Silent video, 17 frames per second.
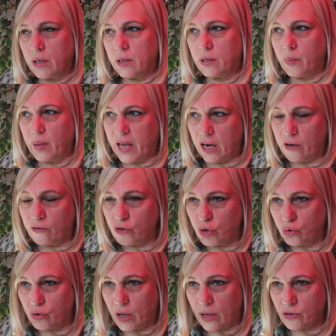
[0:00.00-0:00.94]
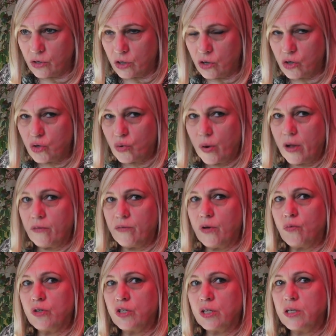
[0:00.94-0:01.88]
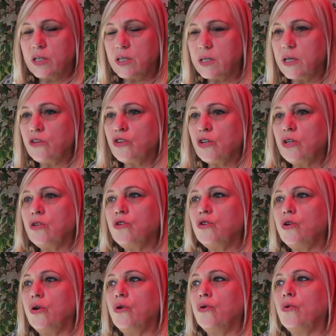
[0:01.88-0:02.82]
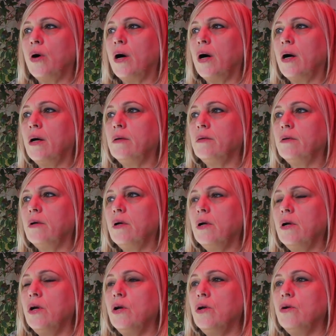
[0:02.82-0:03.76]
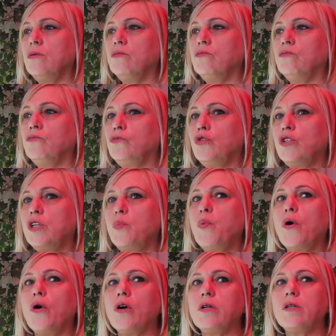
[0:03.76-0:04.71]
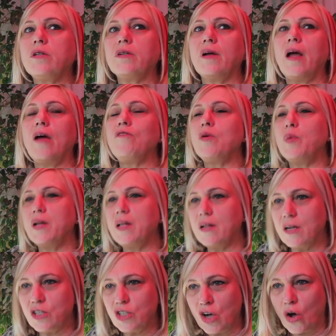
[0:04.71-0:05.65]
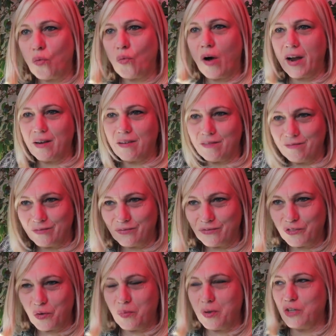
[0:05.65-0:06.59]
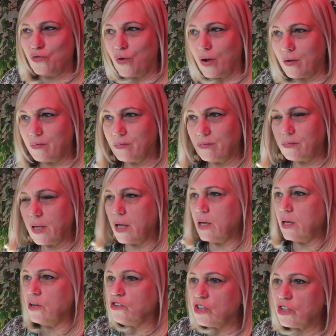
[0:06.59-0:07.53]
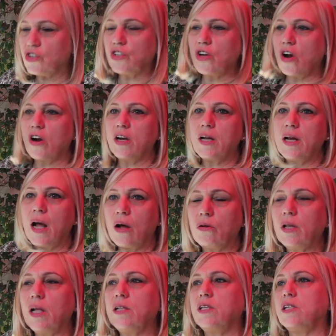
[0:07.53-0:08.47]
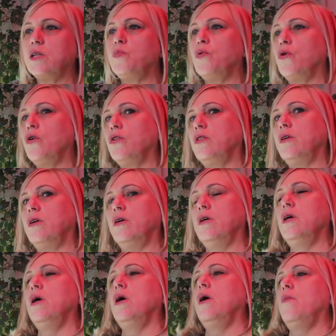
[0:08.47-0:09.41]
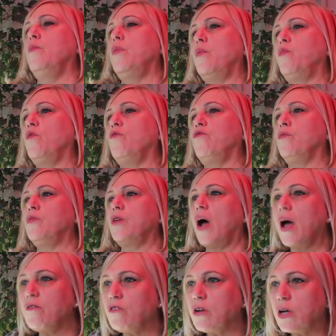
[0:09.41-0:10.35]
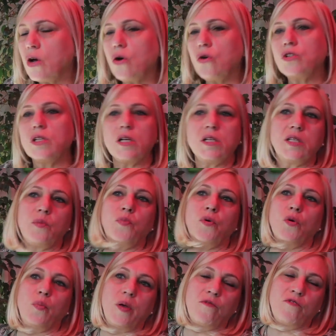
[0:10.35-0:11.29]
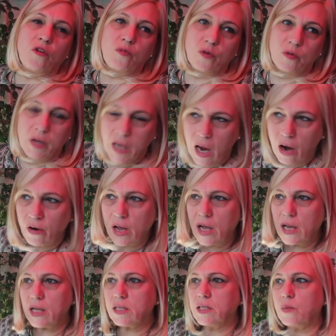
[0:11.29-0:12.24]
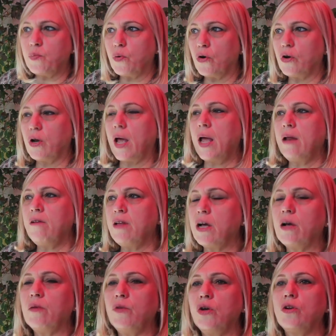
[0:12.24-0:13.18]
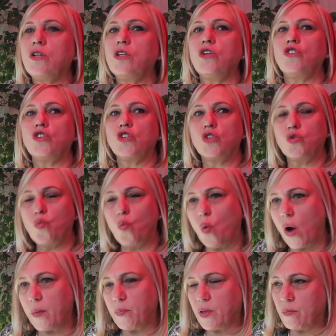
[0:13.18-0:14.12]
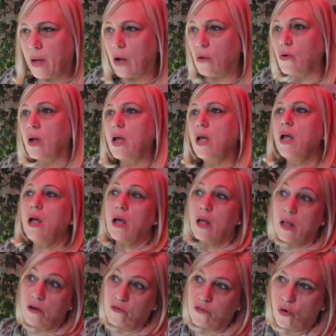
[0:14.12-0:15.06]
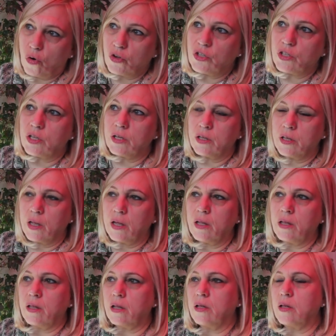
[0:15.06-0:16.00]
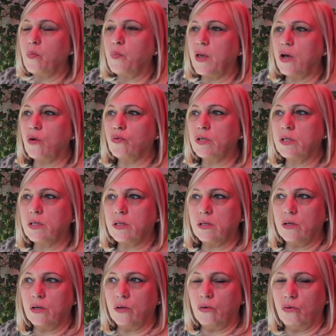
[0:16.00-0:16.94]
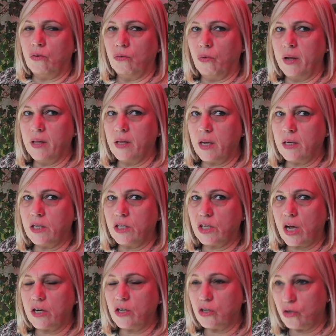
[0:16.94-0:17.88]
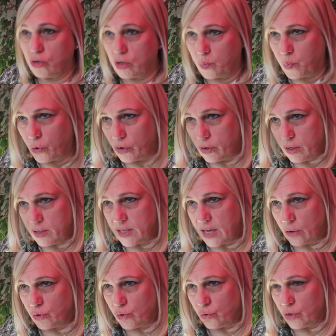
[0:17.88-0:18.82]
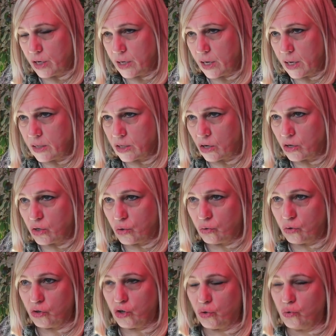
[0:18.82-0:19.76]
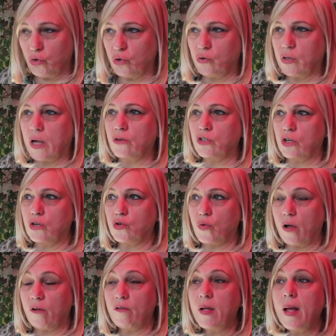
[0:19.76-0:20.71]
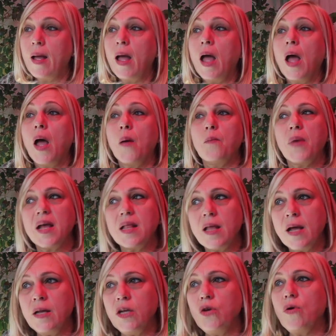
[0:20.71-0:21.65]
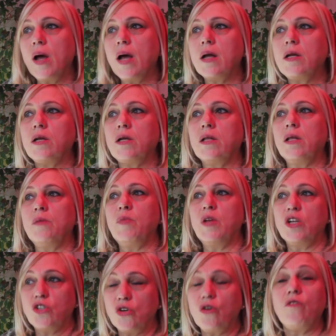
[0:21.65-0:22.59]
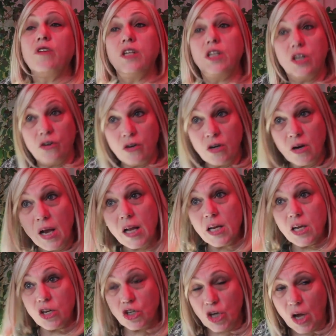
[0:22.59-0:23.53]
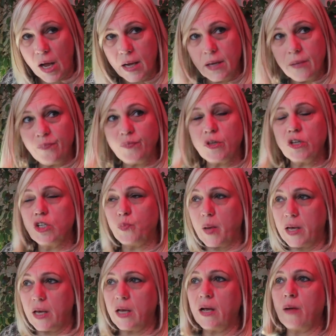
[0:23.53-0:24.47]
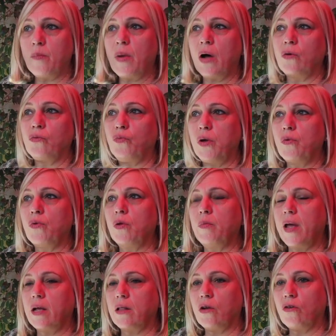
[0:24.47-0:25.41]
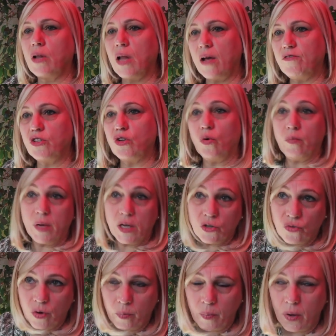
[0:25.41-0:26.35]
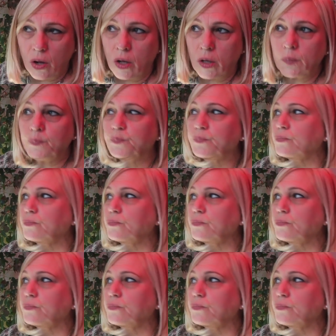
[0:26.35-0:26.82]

the beginning of 2012, there was a decision to deport everybody that's not white from Israel. And it just started out, let's deport the people from the Ivory Coast, let's deport people from Nigeria, let's deport any community, just wipe them out. And of course, the peak was when they decided to deport the South Sudanese on June 2012. By then, you had the Minister of Interior, Eli Shai, speaking about we will make their life so miserable